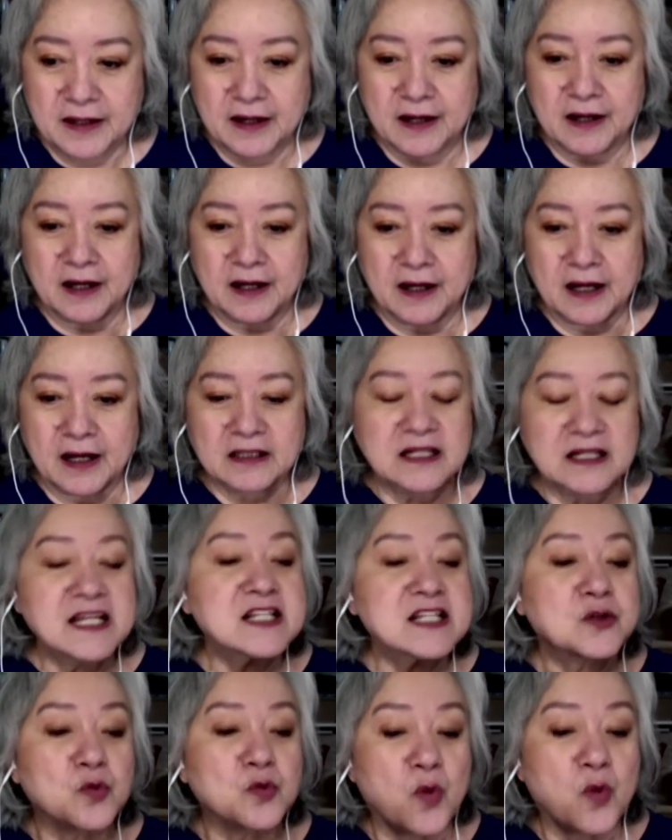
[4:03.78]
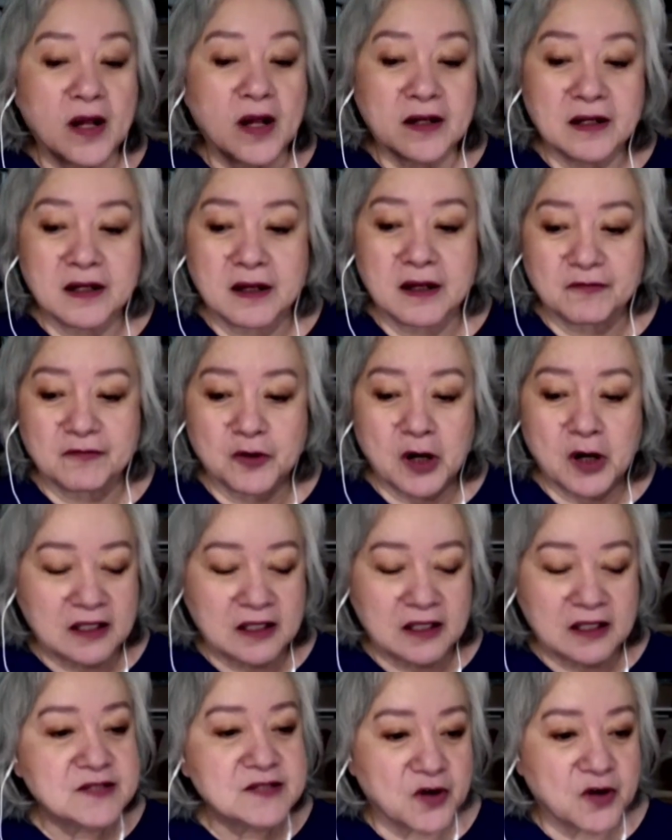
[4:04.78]
least 1
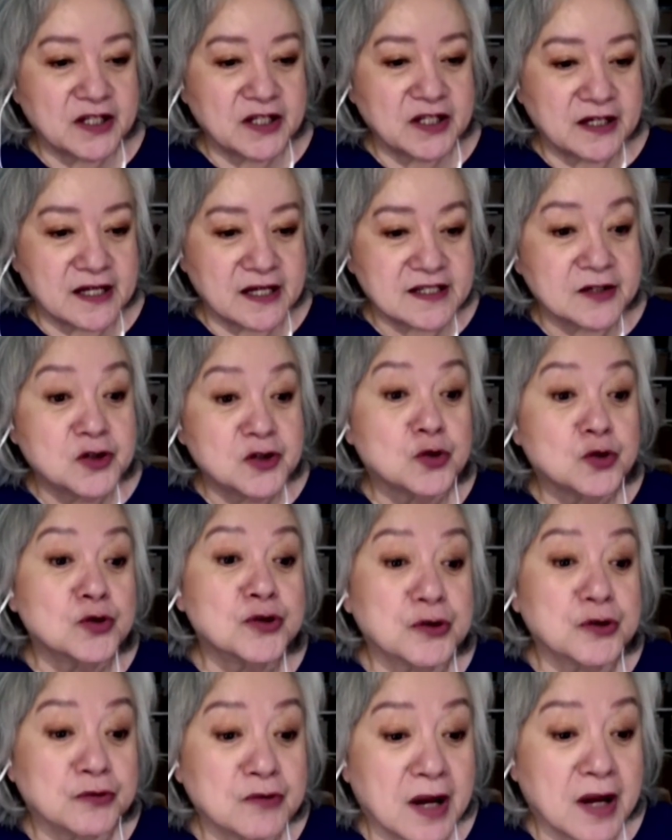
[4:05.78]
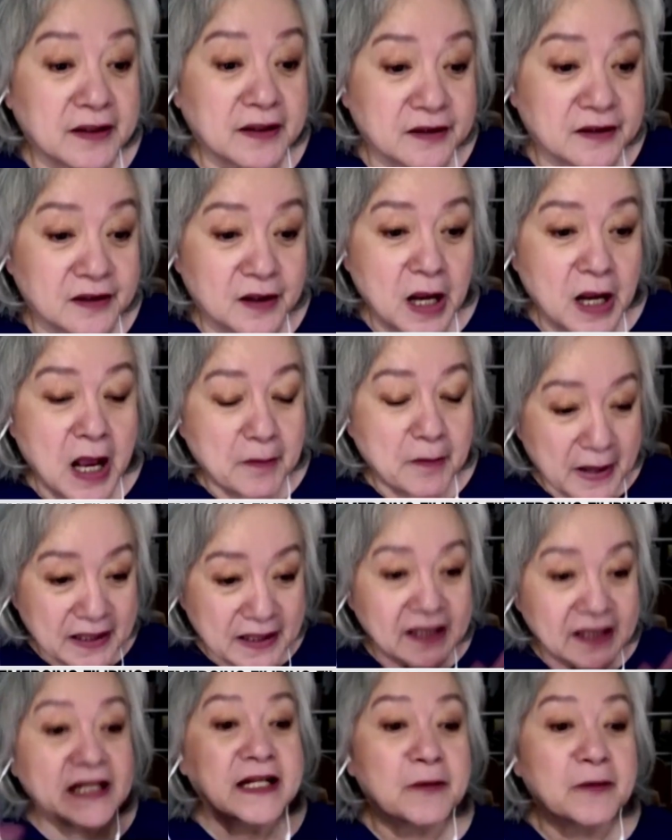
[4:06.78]
year as a junior writer, parang
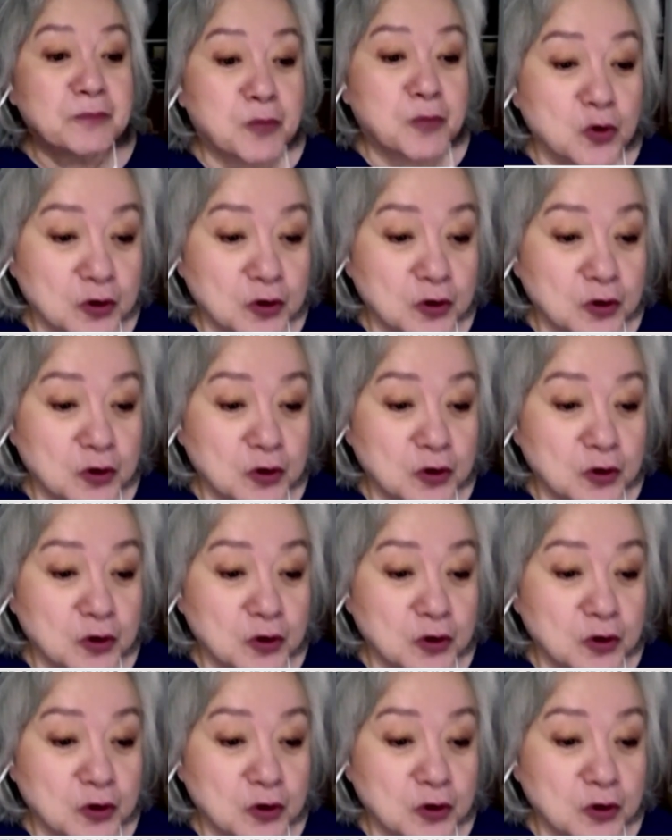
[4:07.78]
in a pool of